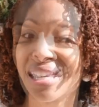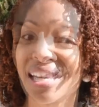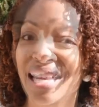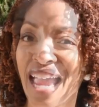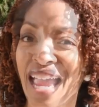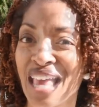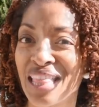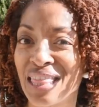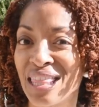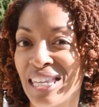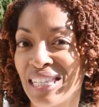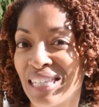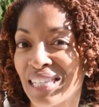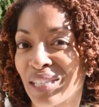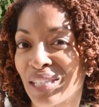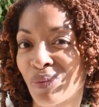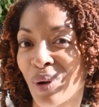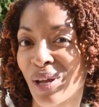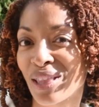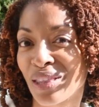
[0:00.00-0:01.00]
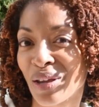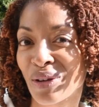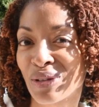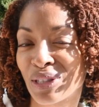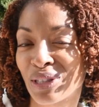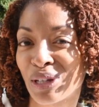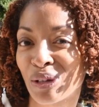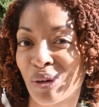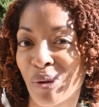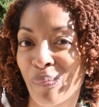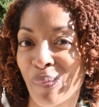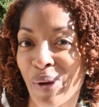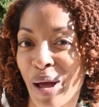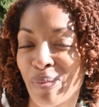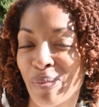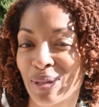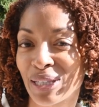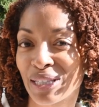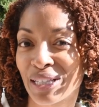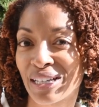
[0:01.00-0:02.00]
And this is what those little
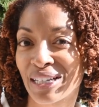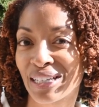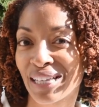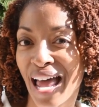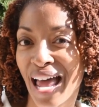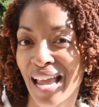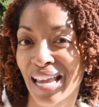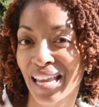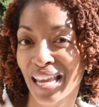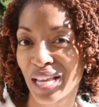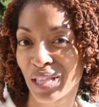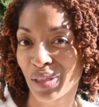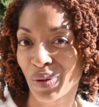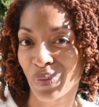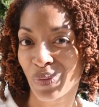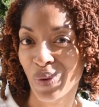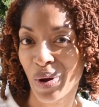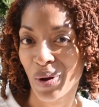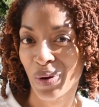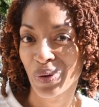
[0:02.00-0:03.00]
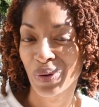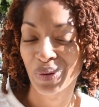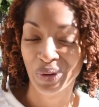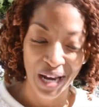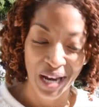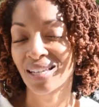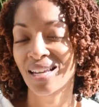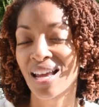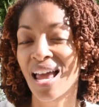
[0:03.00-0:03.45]
bumps look like in the road.